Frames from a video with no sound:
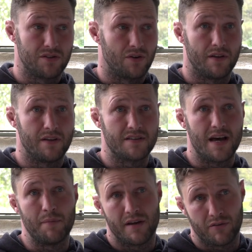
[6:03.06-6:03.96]
son at the
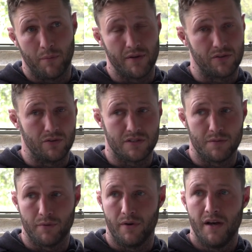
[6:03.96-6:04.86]
time, and I've got my daughter,
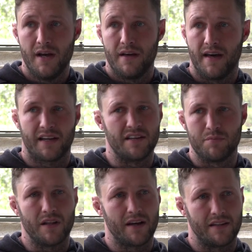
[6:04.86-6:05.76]
but that gives
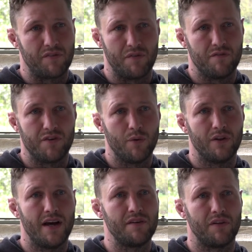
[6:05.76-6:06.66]
me like a different view on
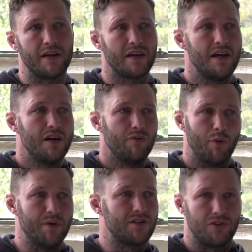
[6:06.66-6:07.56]
life. Like
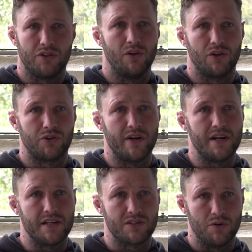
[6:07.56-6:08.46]
rugby's such a luxury,
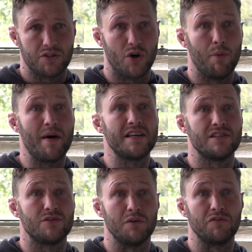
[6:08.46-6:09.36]
and it's so
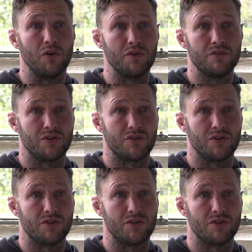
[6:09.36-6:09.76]
amazing to have done